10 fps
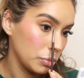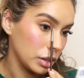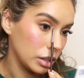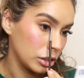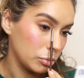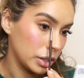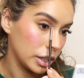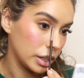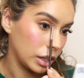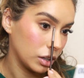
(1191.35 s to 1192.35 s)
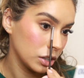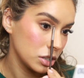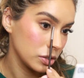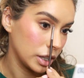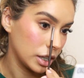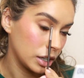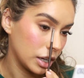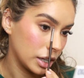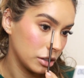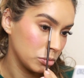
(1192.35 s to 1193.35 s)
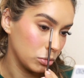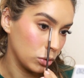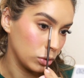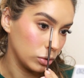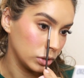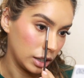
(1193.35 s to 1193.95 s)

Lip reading: a little bit higher so I can kind of mold